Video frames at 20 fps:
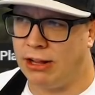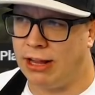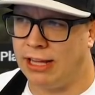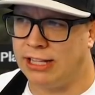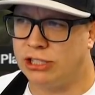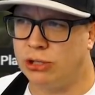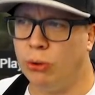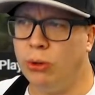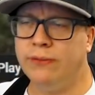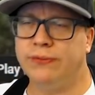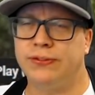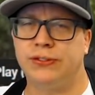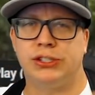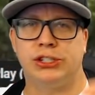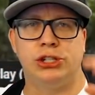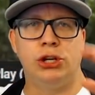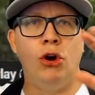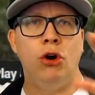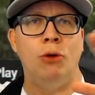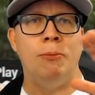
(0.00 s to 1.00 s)
tell, I sort of
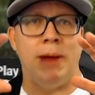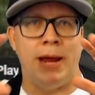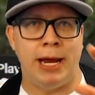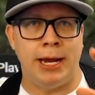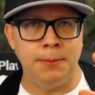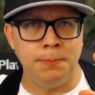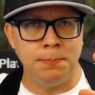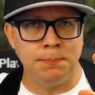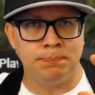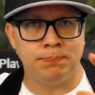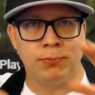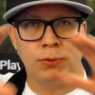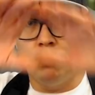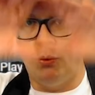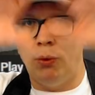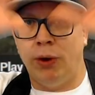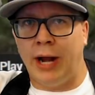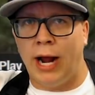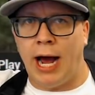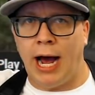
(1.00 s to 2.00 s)
zoom in
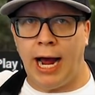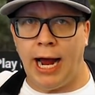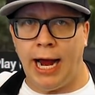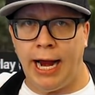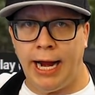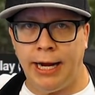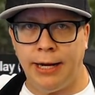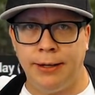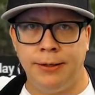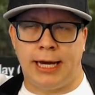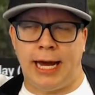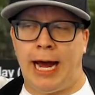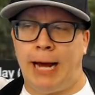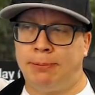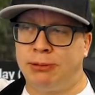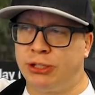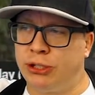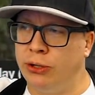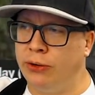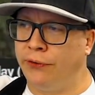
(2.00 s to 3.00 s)
when I
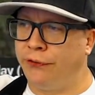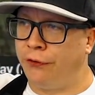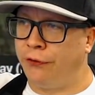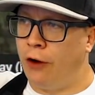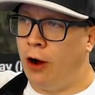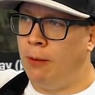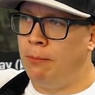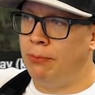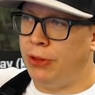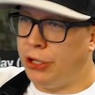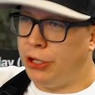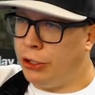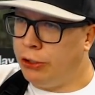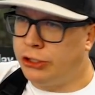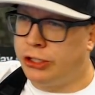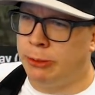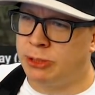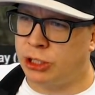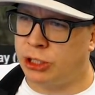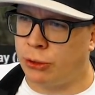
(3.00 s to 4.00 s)
capture from the
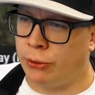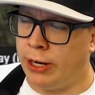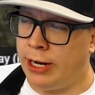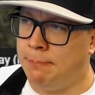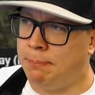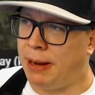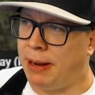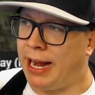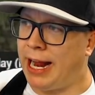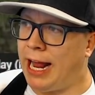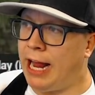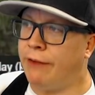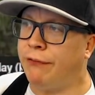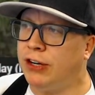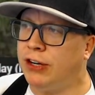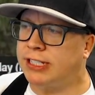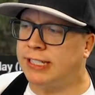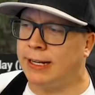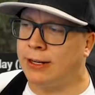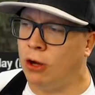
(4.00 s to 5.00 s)
YouTube screen, but
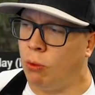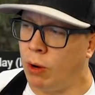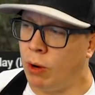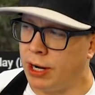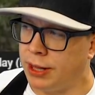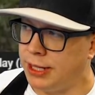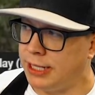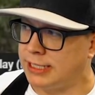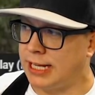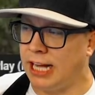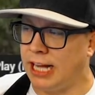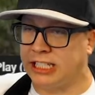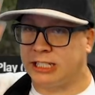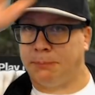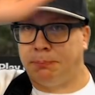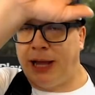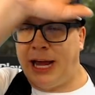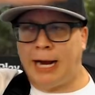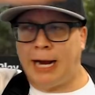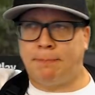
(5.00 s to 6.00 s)
every single one of these has a
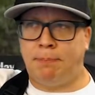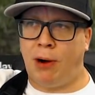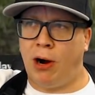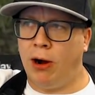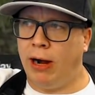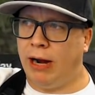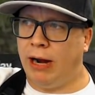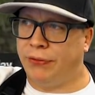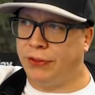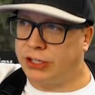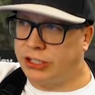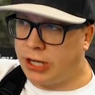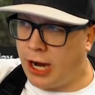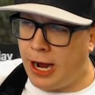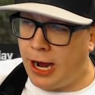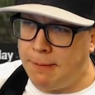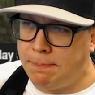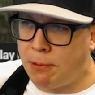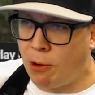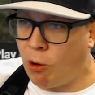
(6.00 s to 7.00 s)
black bar at the
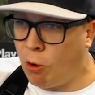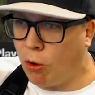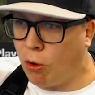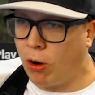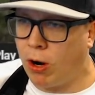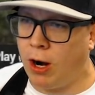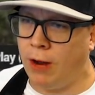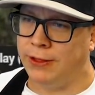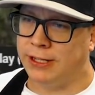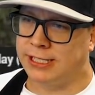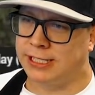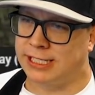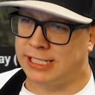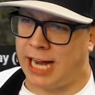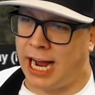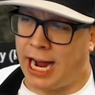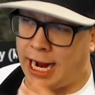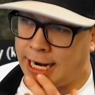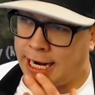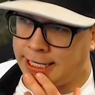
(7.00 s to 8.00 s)
top or on the
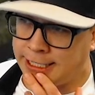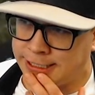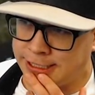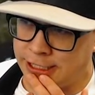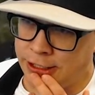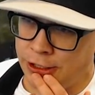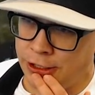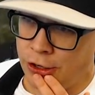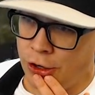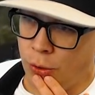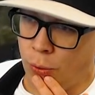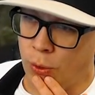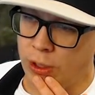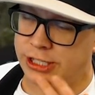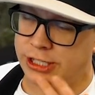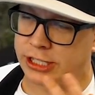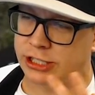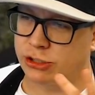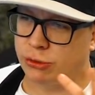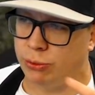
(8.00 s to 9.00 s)
sides,
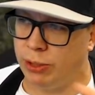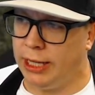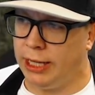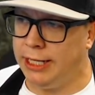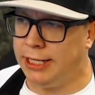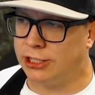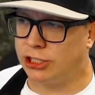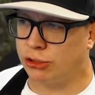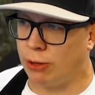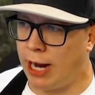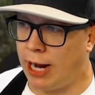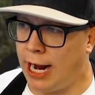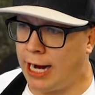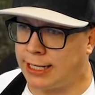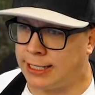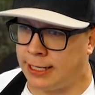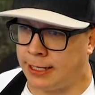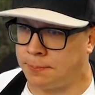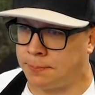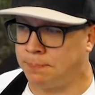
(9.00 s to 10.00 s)
which is really
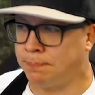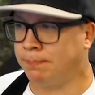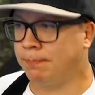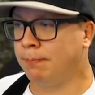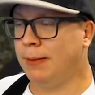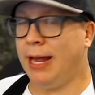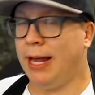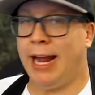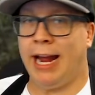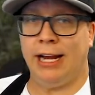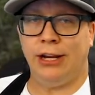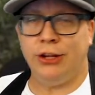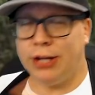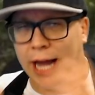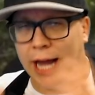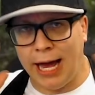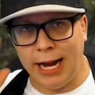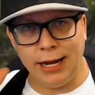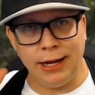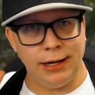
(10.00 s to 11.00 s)
distracting. And you
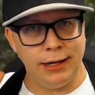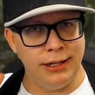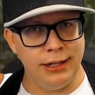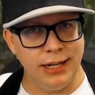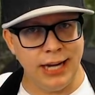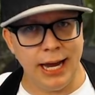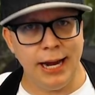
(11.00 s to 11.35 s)
gotta